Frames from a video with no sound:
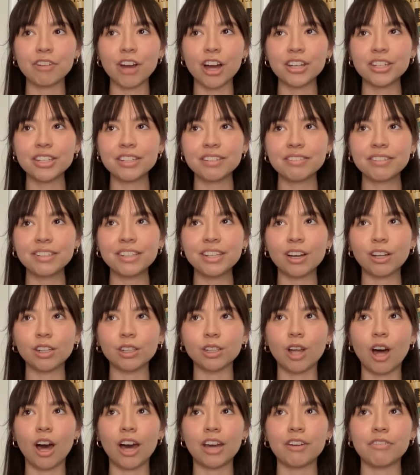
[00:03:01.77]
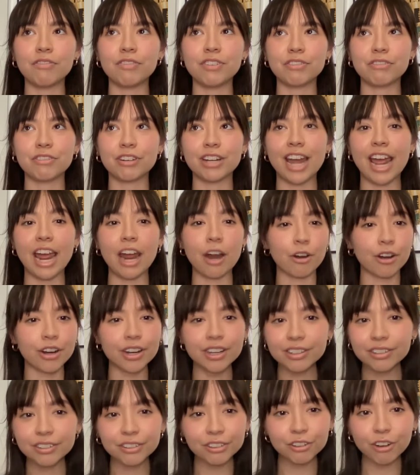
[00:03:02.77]
gotten to see a lot of different
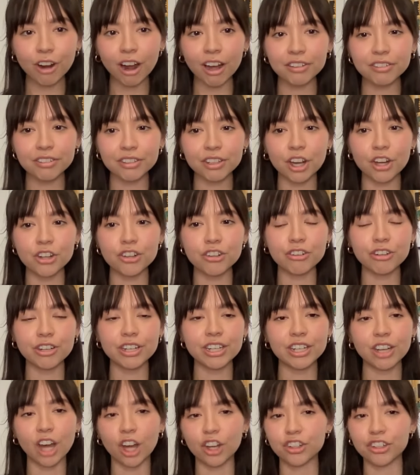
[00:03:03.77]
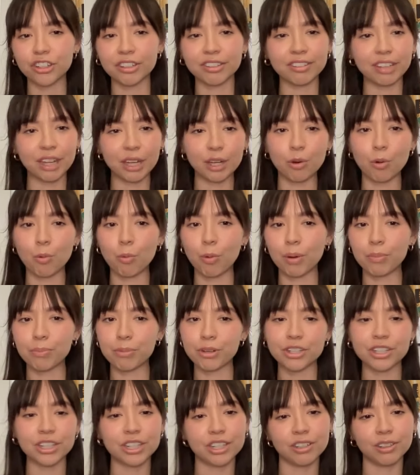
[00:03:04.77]
areas across the country and not just like one
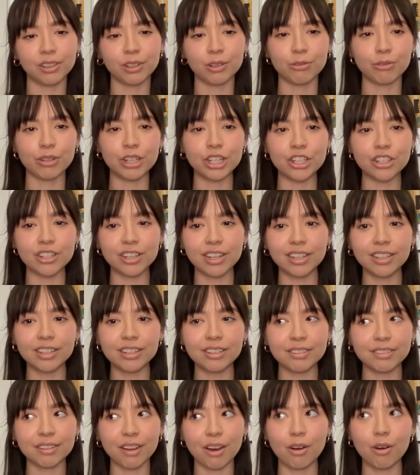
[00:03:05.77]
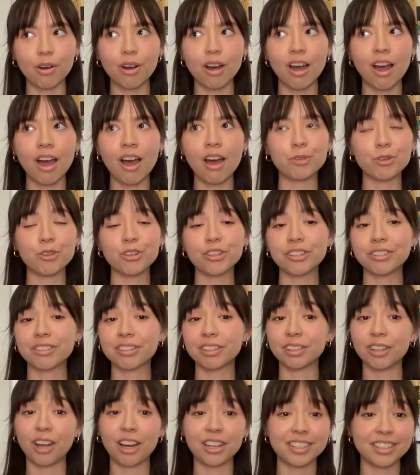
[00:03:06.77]
particular region. So there's just
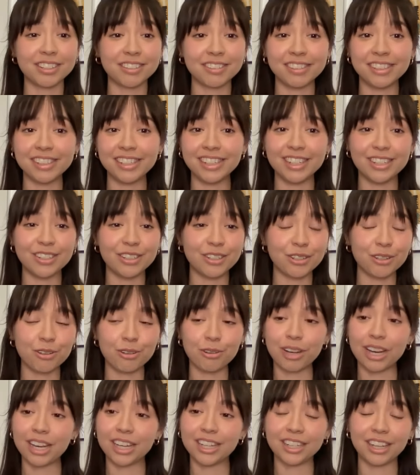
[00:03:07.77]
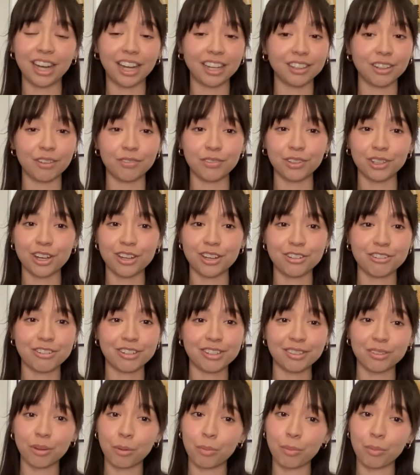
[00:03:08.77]
a lot to see and do. And I love the country so